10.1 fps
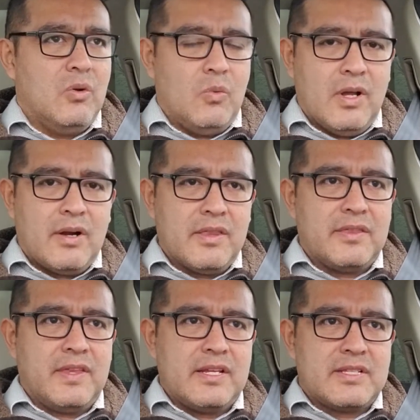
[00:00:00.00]
what are
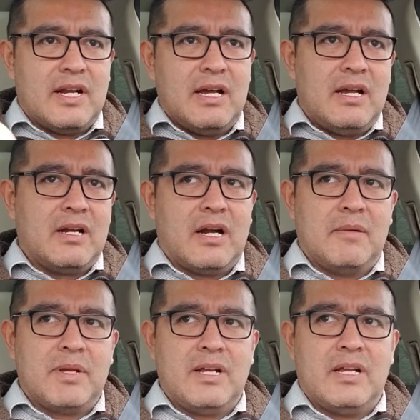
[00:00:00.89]
the things that
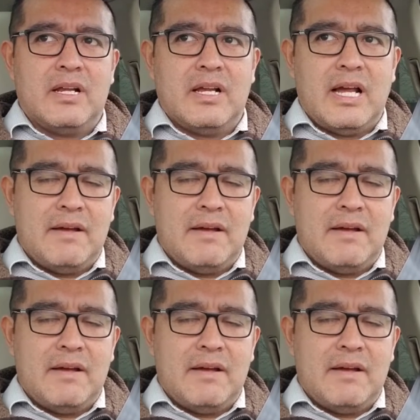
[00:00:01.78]
I'm going to